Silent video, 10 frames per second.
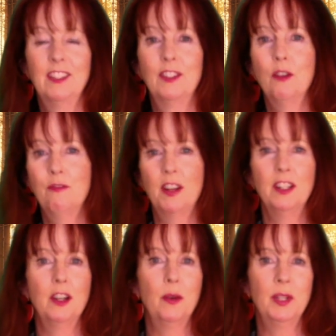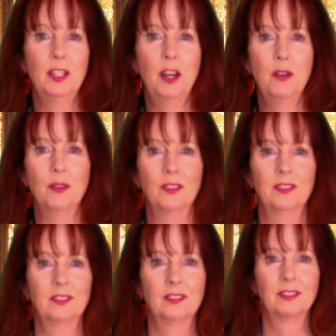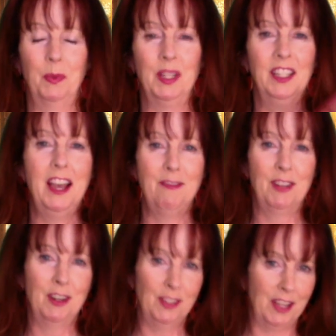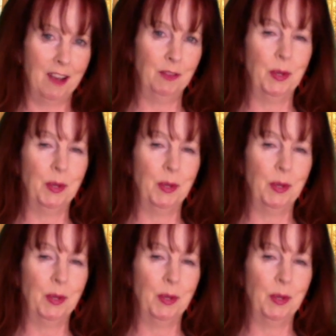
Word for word: It's no fun to go it alone. We laugh at ourselves,